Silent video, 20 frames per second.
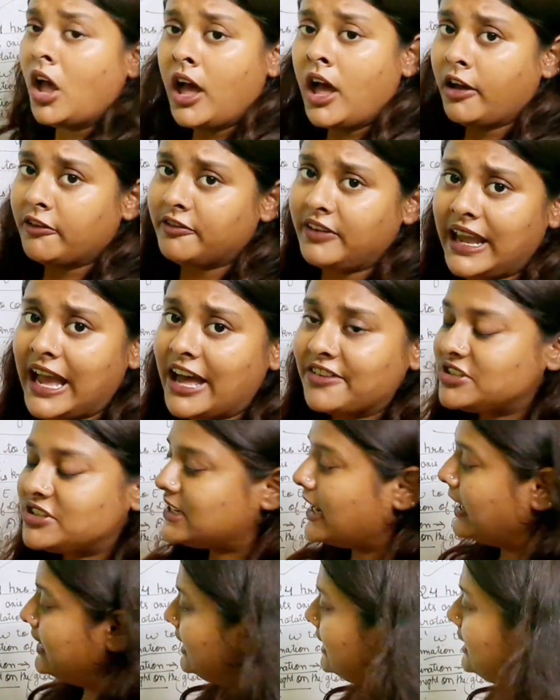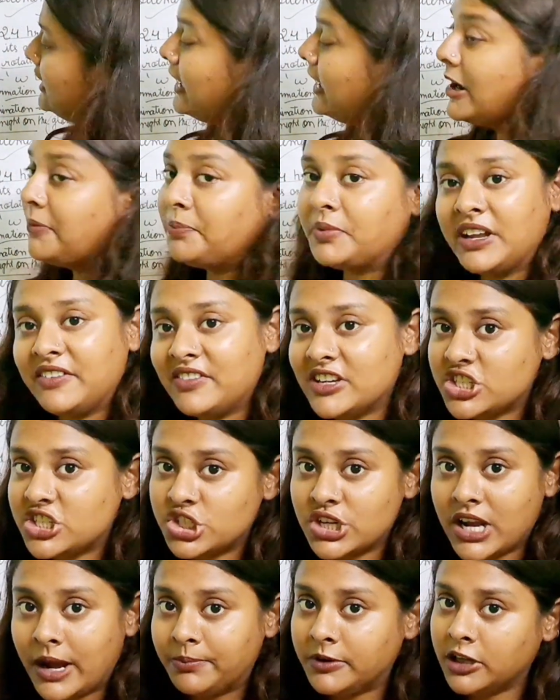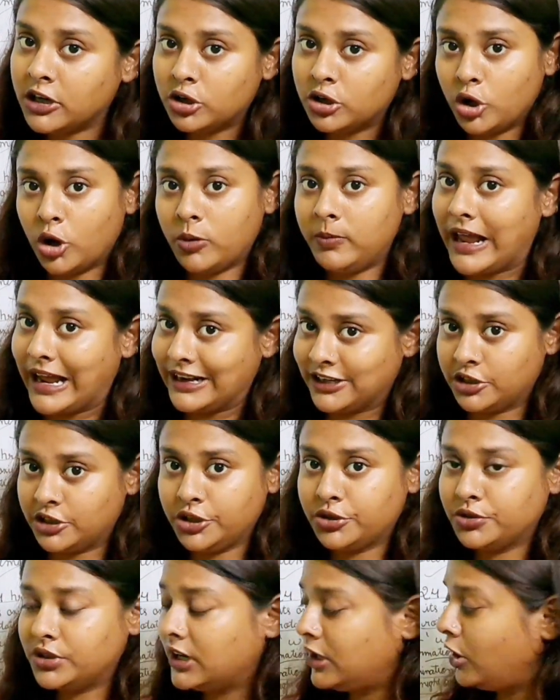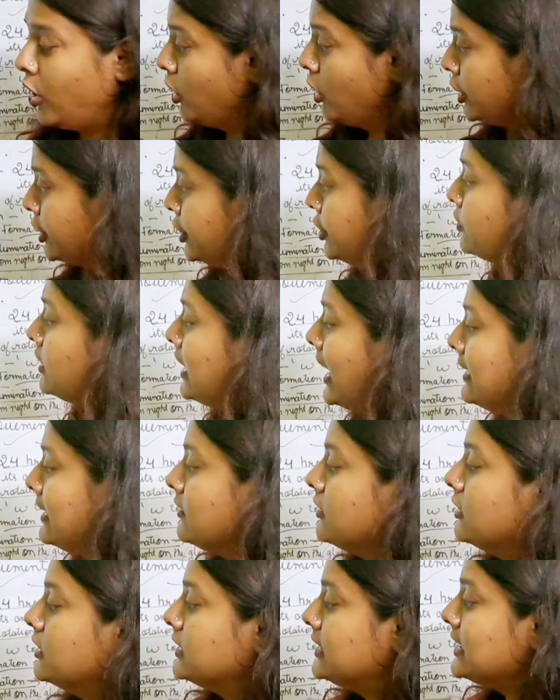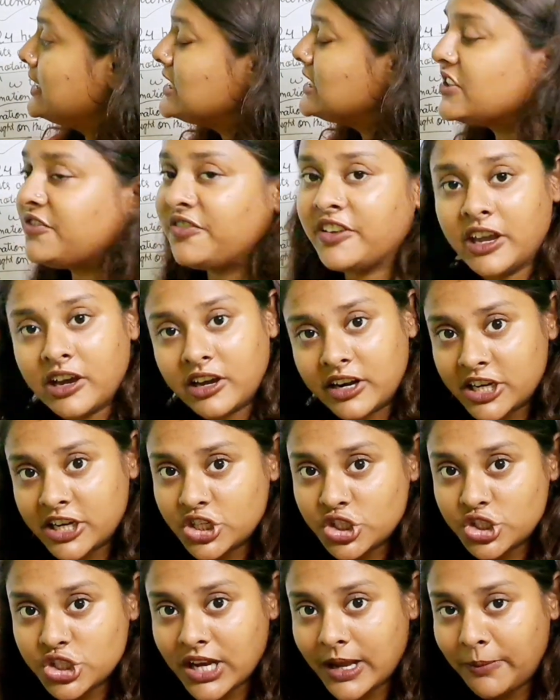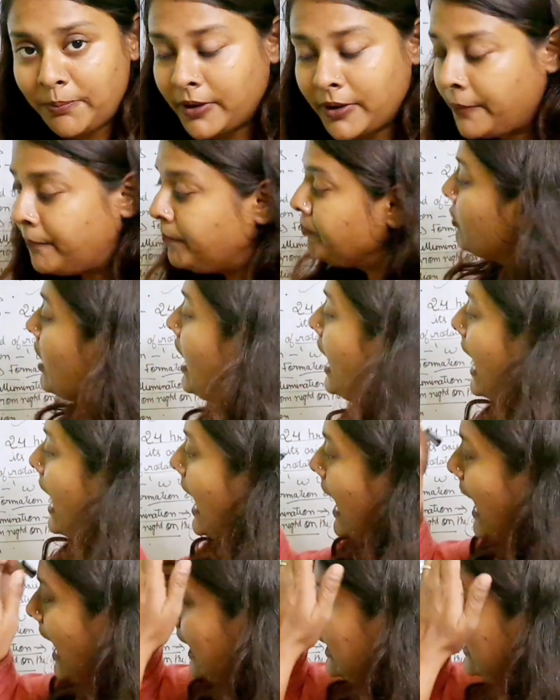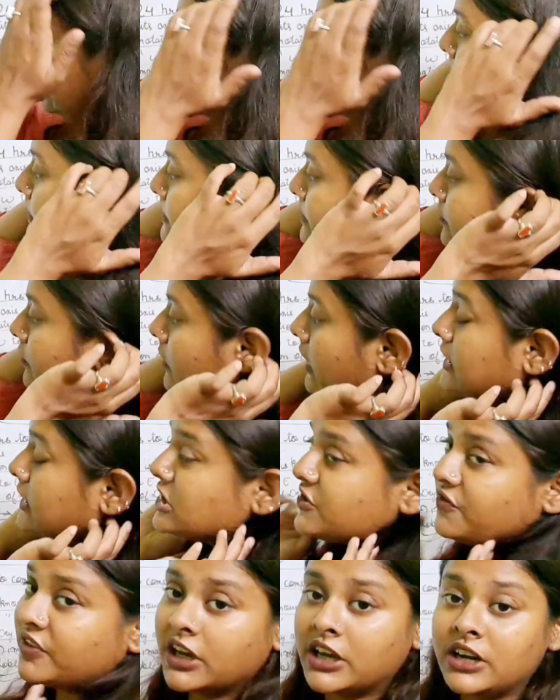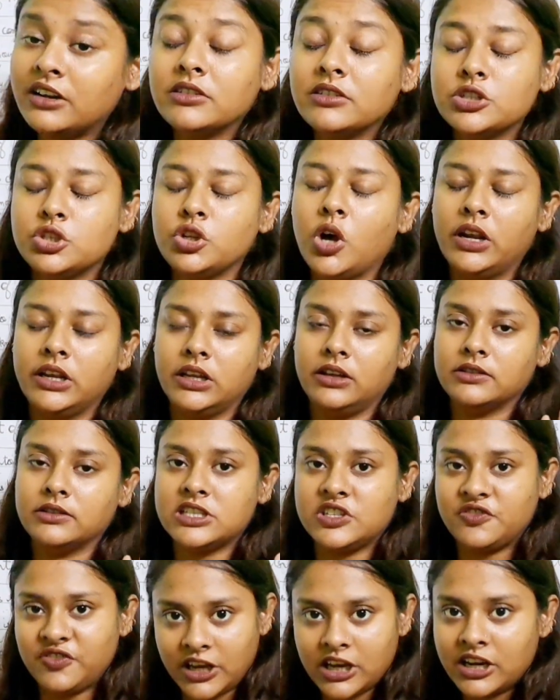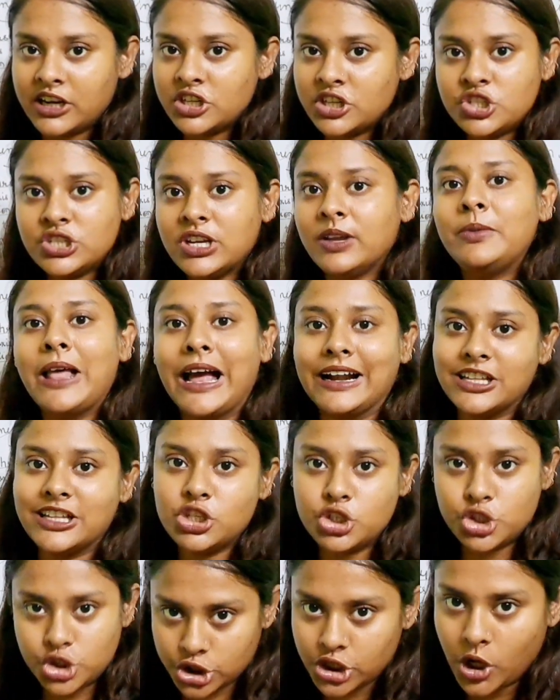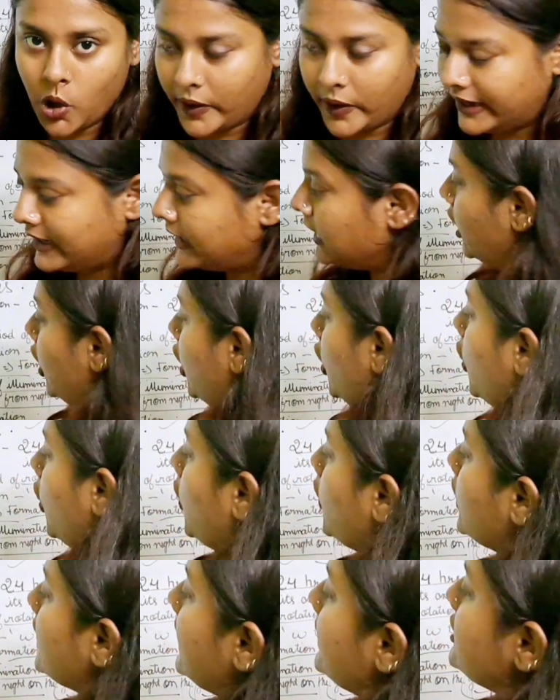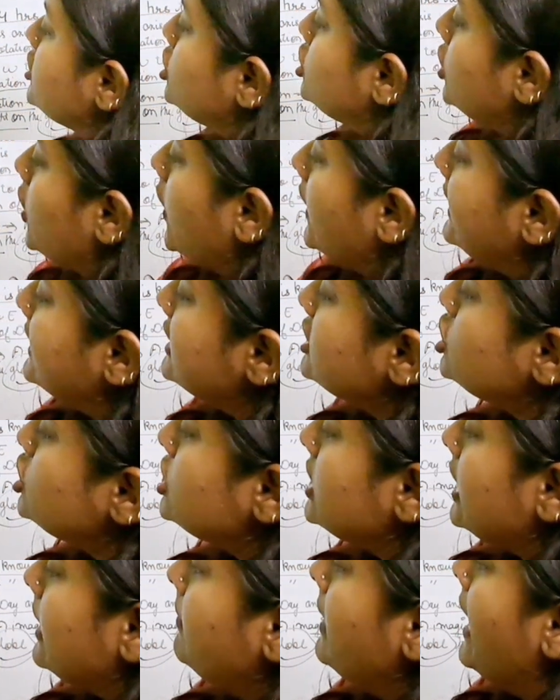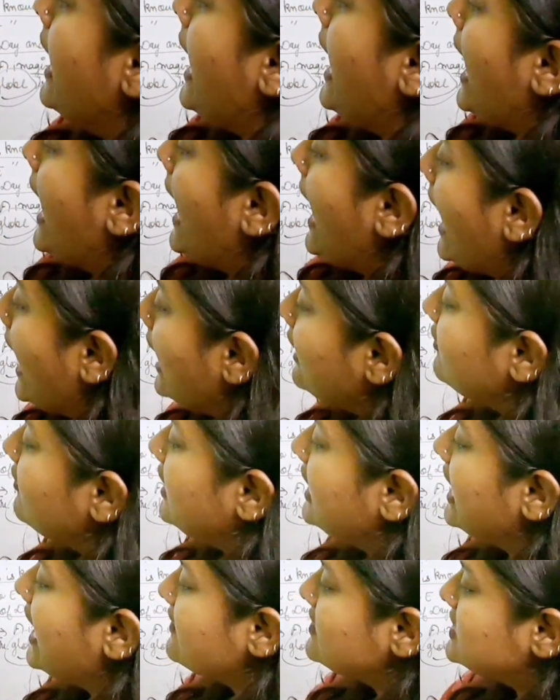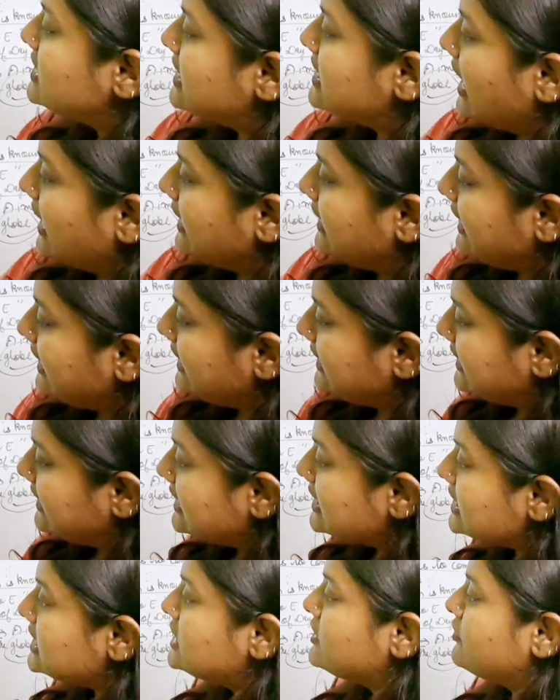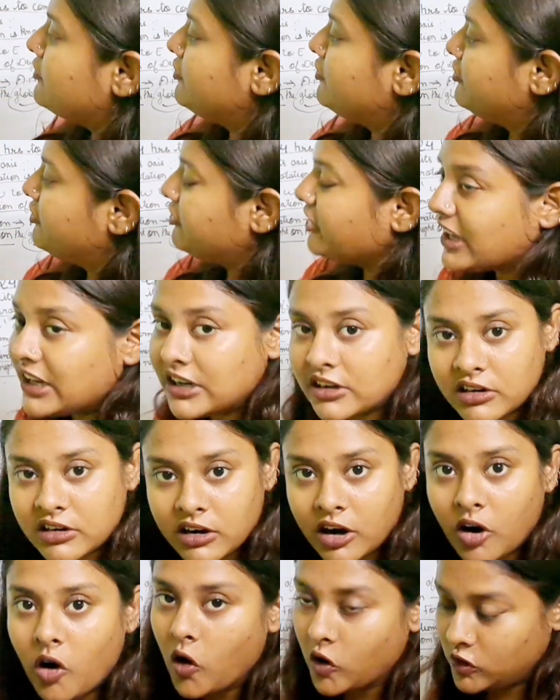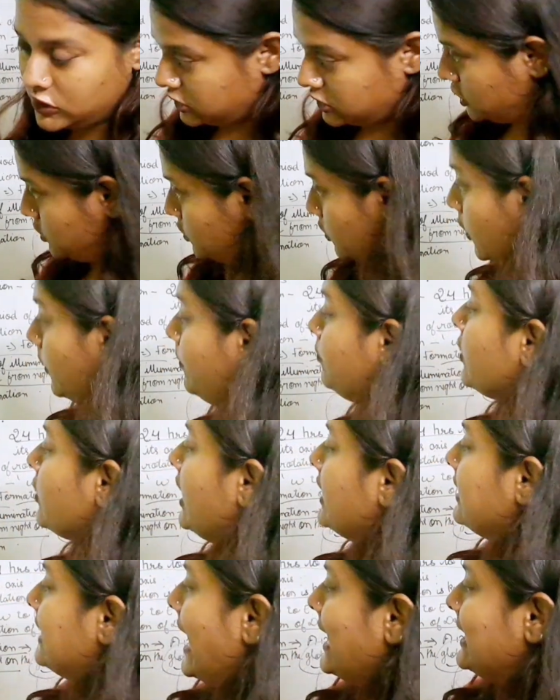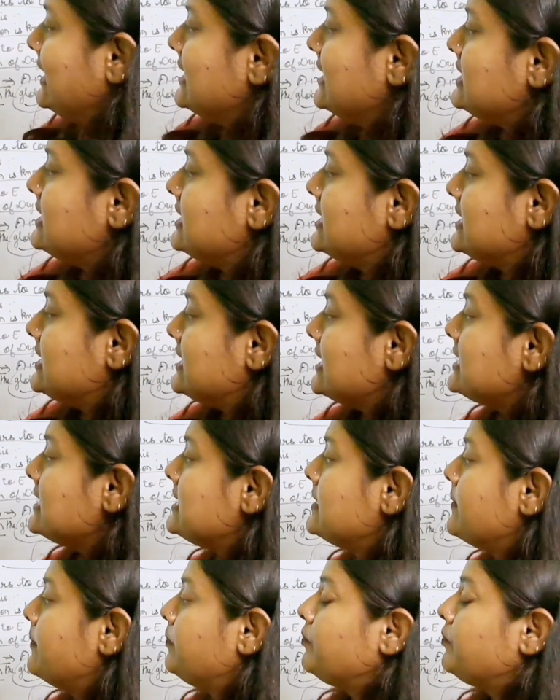we have studied in our previous chapter, globe, latitude and longitude, that Earth is sphere in shape and sphere in shape, that is geoid. Okay, geoid in shape. And we have studied this figure also, that is, this is